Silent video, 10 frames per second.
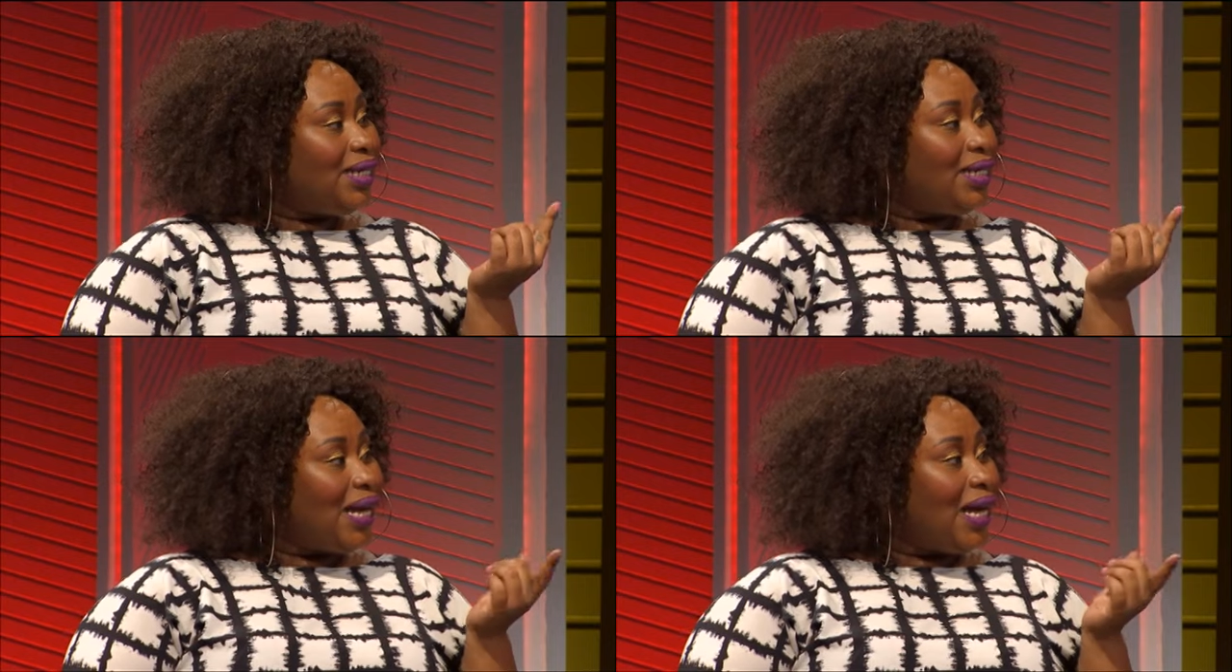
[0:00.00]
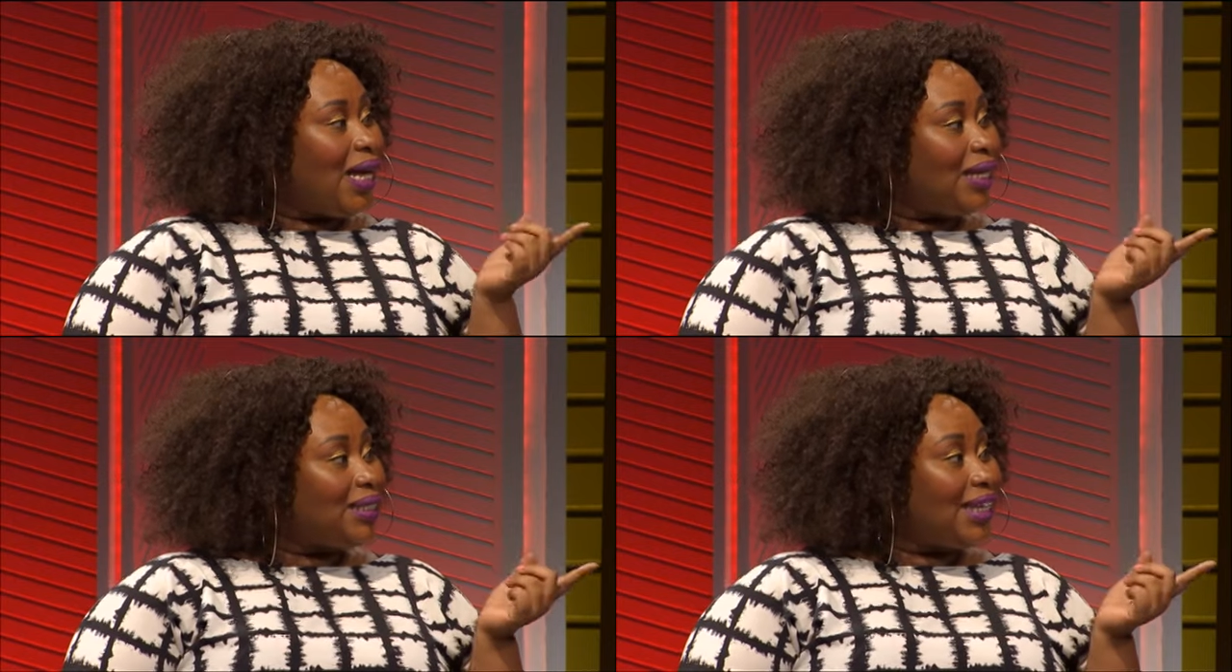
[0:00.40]

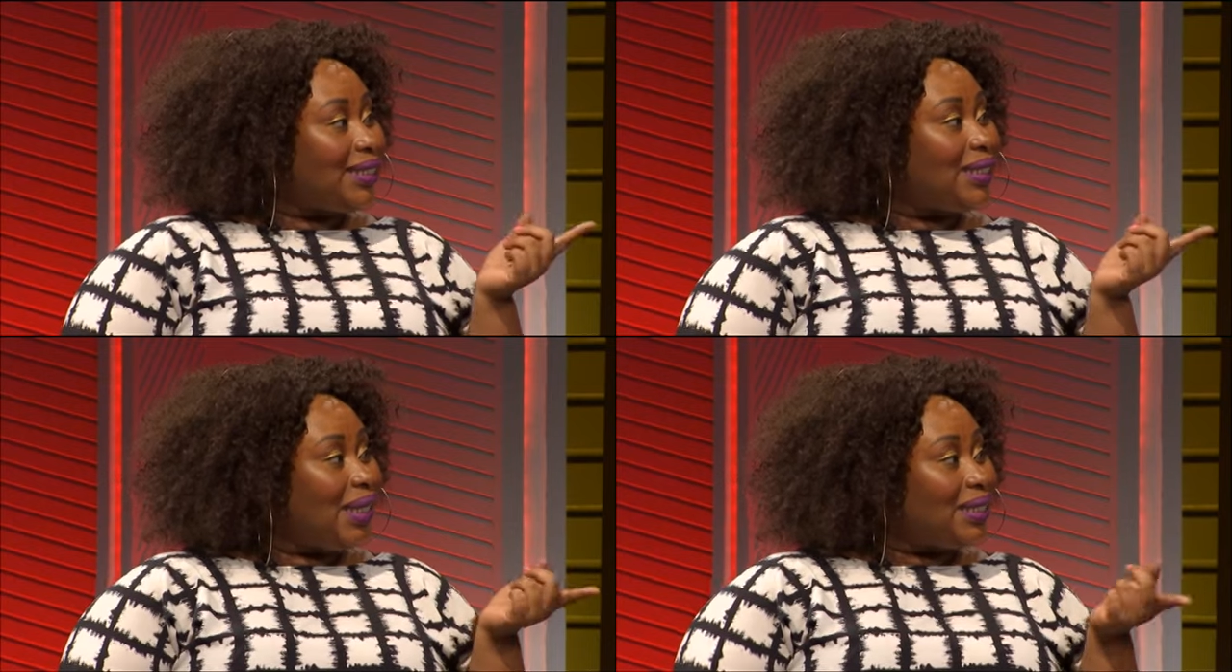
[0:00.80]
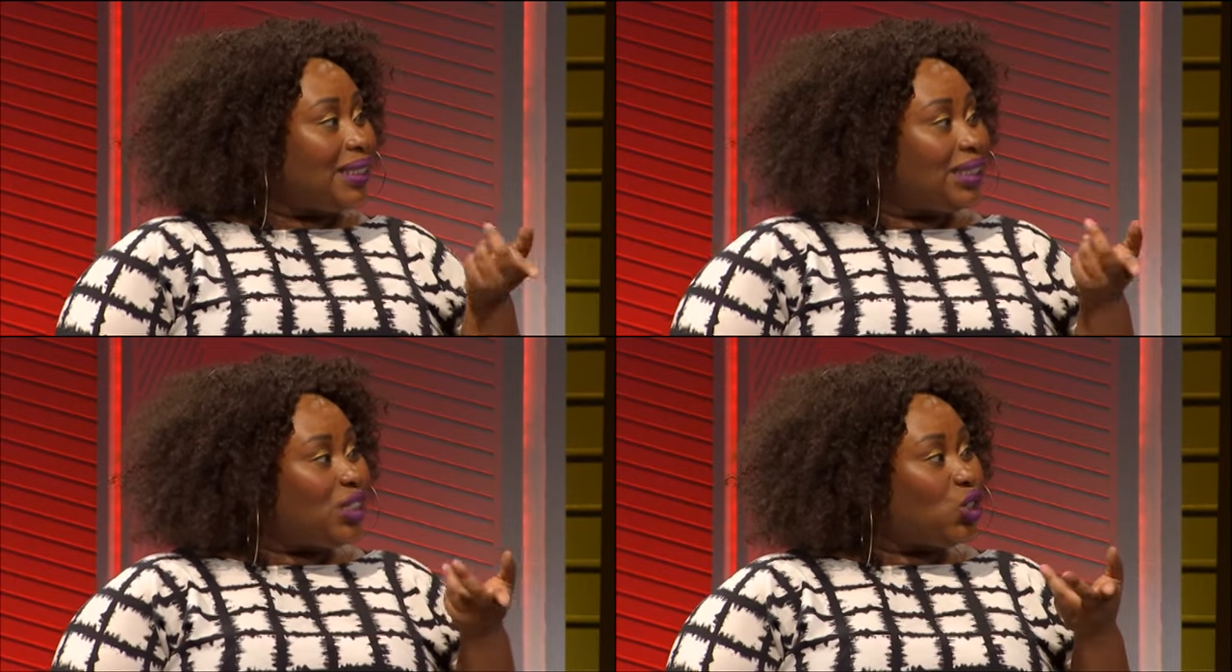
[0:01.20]
the Sex in the
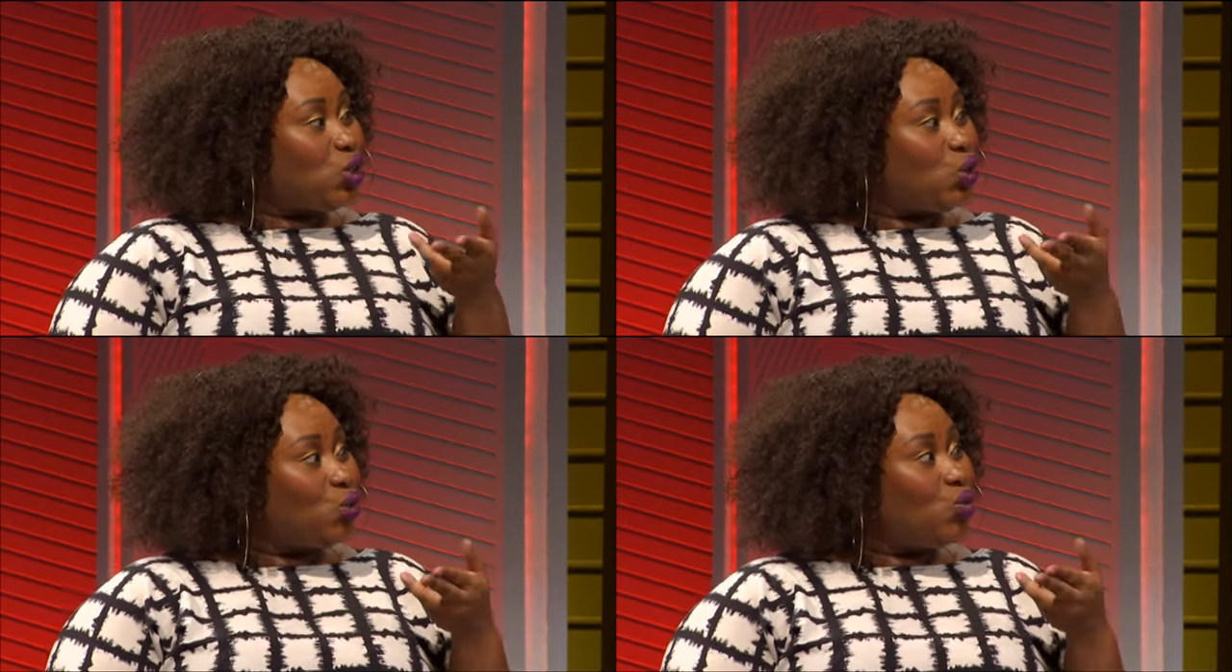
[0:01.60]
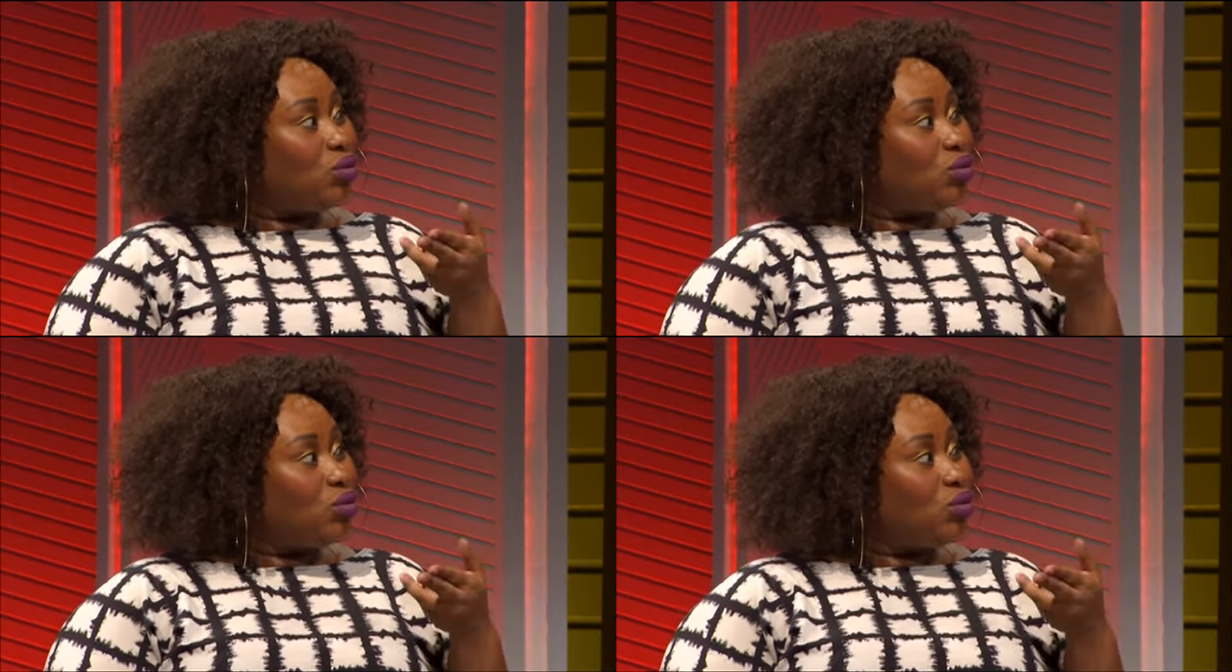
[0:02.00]
City 2.